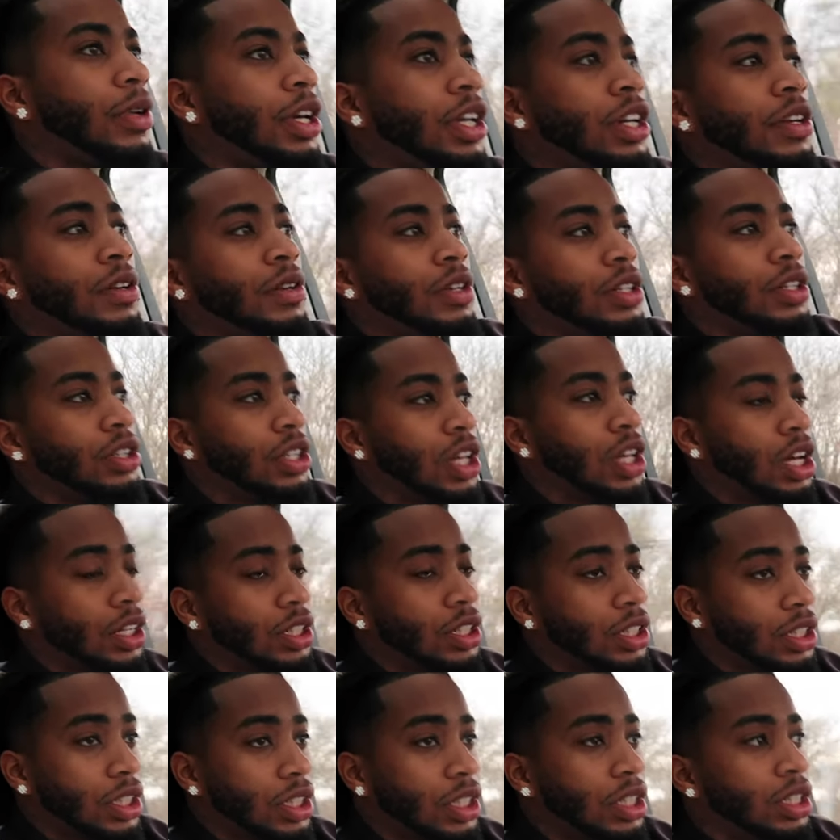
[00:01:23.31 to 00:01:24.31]
And then
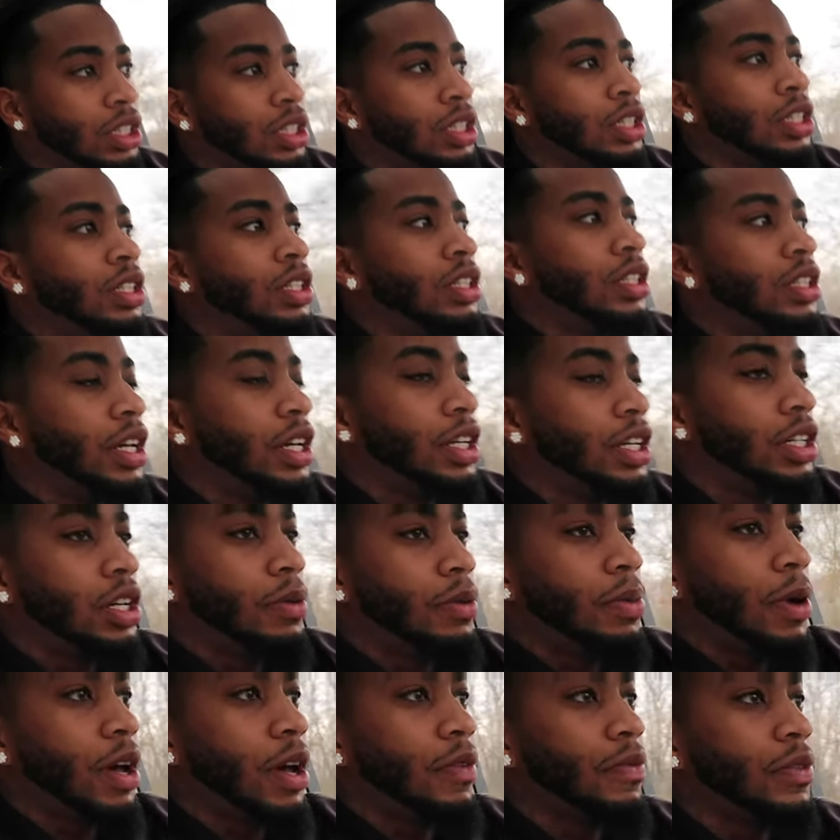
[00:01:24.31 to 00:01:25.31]
luckily, they end
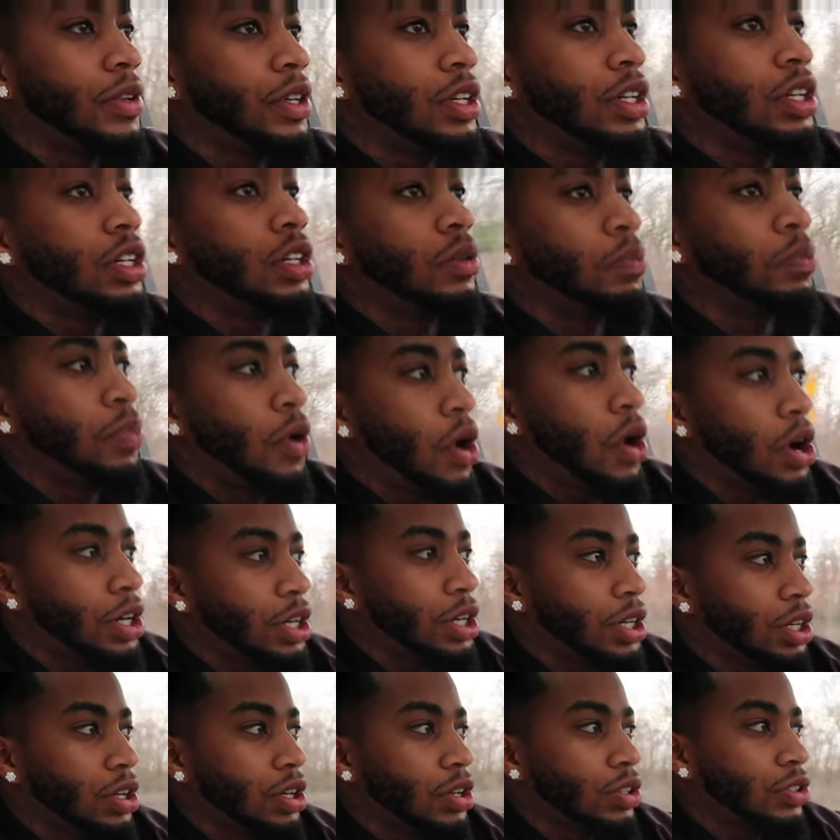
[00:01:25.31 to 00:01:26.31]
up having a
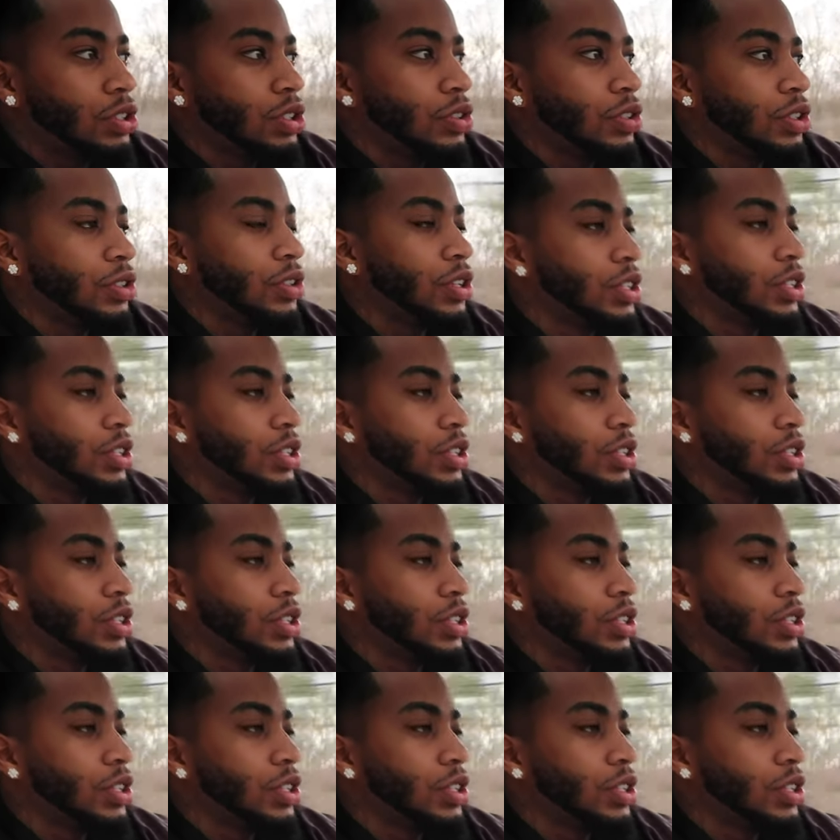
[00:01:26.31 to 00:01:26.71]
party to go to,